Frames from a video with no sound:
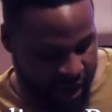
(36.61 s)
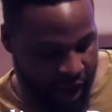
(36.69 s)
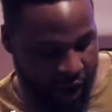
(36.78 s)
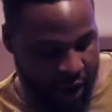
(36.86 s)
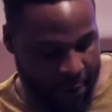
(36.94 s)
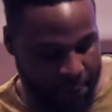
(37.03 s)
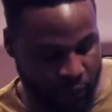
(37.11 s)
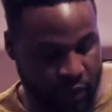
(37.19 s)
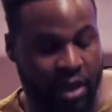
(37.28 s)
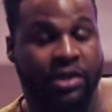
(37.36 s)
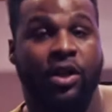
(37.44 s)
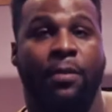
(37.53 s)

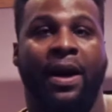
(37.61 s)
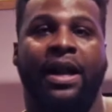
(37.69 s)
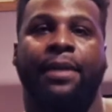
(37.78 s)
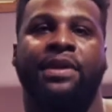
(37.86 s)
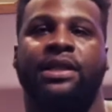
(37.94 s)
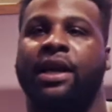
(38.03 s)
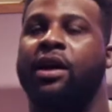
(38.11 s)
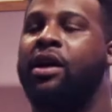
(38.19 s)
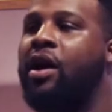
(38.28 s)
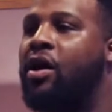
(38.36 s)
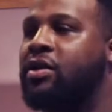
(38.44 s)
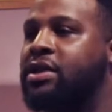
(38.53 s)
Alright. So my name is
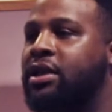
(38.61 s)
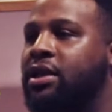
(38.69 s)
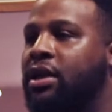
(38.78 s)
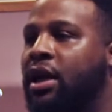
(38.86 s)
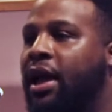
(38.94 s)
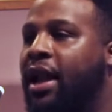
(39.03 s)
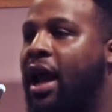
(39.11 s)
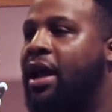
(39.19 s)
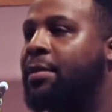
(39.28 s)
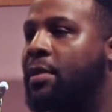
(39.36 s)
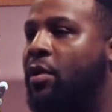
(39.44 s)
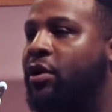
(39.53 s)
Eric Austin and I
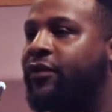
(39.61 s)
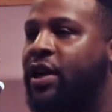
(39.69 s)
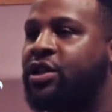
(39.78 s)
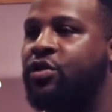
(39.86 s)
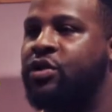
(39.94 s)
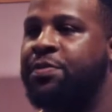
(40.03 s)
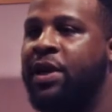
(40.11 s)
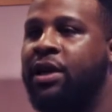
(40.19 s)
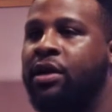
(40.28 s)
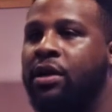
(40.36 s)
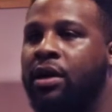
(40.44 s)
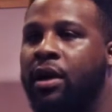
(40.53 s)
am a motivational
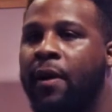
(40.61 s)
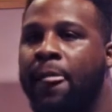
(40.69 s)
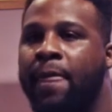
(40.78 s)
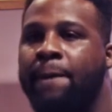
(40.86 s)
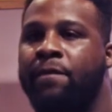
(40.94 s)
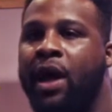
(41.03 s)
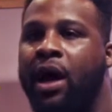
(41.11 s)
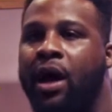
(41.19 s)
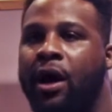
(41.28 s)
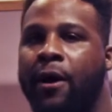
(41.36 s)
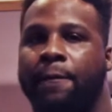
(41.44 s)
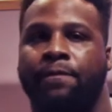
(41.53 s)
speaker.
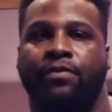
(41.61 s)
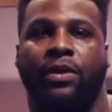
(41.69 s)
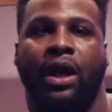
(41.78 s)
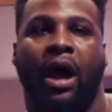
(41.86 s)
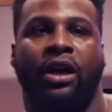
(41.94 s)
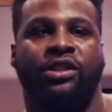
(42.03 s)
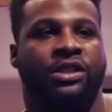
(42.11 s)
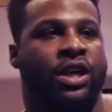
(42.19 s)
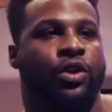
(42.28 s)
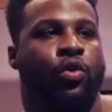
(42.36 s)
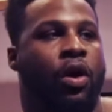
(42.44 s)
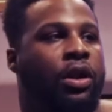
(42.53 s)
I'll just
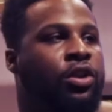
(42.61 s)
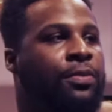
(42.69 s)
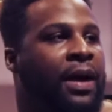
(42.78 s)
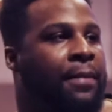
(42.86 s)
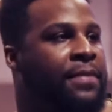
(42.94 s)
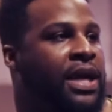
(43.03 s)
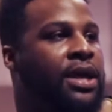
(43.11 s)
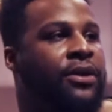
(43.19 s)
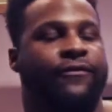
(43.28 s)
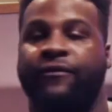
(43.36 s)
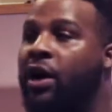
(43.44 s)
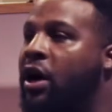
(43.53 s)
tell you all a little about me
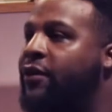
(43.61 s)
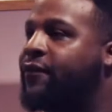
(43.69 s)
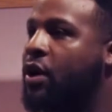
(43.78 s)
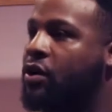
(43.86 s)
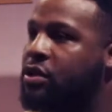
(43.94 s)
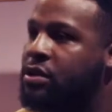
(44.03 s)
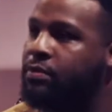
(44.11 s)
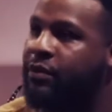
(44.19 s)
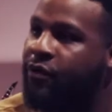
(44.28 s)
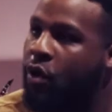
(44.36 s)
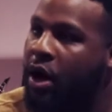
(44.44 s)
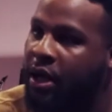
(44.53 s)
first
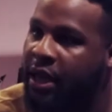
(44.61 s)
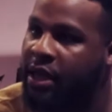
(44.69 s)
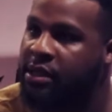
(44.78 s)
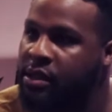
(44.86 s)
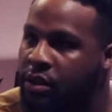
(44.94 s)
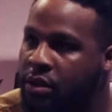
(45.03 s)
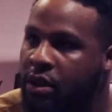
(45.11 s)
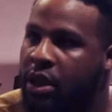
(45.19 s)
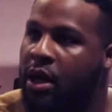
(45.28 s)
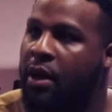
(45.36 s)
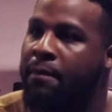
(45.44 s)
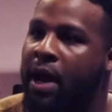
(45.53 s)
before I get into
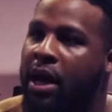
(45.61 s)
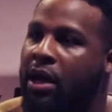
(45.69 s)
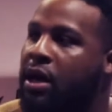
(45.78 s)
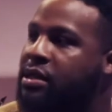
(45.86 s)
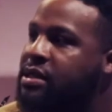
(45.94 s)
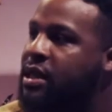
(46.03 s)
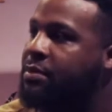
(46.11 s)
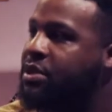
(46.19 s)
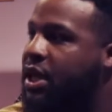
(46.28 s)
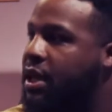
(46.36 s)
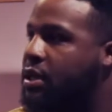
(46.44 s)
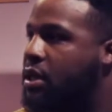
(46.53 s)
my
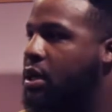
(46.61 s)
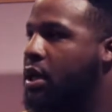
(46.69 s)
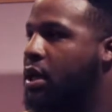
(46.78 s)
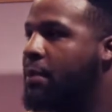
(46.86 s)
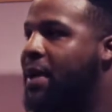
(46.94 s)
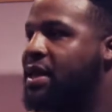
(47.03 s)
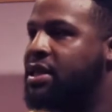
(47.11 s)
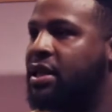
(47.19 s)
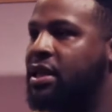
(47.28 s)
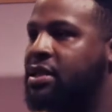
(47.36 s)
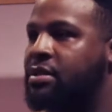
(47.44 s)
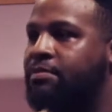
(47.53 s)
subject.
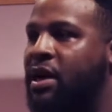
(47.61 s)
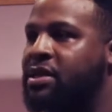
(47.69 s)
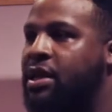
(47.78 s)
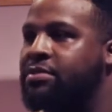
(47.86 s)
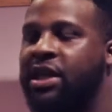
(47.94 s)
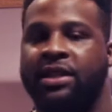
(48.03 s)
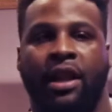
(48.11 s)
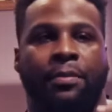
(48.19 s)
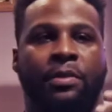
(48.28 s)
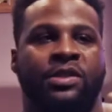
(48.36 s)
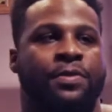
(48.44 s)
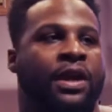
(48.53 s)
Basically, my subject that I'm
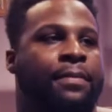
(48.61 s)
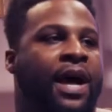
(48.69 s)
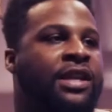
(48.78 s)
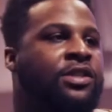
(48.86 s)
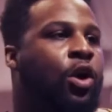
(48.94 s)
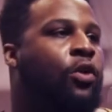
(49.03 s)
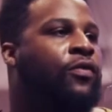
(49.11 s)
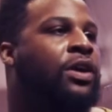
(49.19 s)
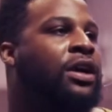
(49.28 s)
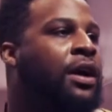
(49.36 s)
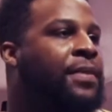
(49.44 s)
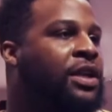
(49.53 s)
going to speak about is
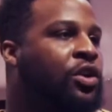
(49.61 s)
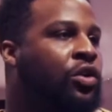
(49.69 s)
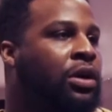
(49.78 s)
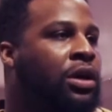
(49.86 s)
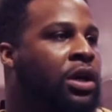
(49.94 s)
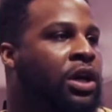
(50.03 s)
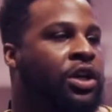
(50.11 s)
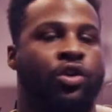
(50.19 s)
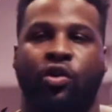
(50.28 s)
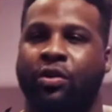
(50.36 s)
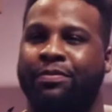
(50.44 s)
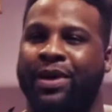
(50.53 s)
overcoming your
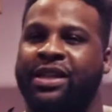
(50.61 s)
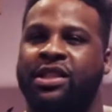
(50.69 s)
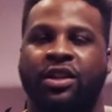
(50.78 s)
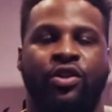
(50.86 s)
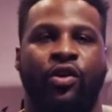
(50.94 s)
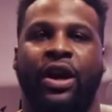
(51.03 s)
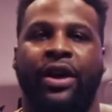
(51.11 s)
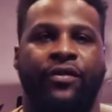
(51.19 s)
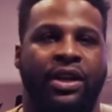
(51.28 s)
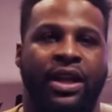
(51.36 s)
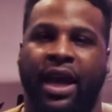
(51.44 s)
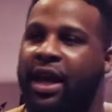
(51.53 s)

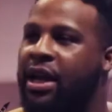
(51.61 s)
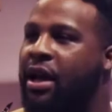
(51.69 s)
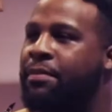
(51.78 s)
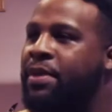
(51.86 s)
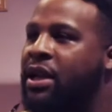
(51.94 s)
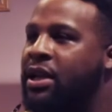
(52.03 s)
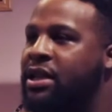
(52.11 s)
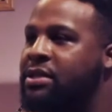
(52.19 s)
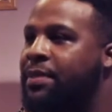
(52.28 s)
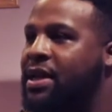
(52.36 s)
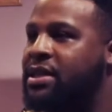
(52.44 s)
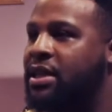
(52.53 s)
everyday abilities.
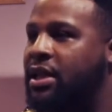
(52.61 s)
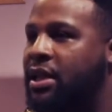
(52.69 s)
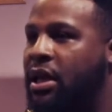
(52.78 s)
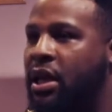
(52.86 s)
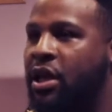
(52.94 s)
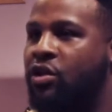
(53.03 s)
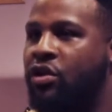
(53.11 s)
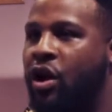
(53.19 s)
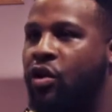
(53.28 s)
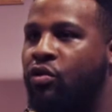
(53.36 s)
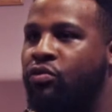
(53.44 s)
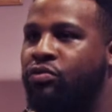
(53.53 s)
Basically, you
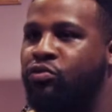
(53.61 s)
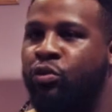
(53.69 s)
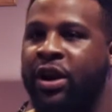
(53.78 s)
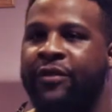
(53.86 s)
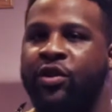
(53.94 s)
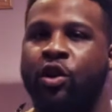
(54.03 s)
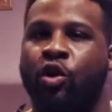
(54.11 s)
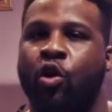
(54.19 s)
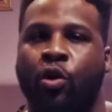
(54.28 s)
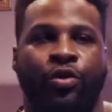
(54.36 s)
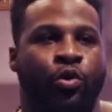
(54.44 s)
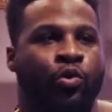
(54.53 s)
know, whatever you're
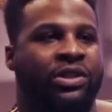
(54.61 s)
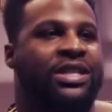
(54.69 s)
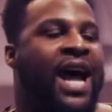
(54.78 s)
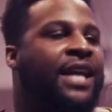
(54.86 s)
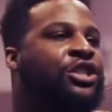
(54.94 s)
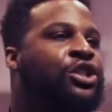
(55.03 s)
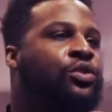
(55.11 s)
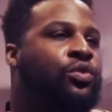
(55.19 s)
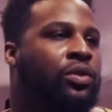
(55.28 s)
going through is not you.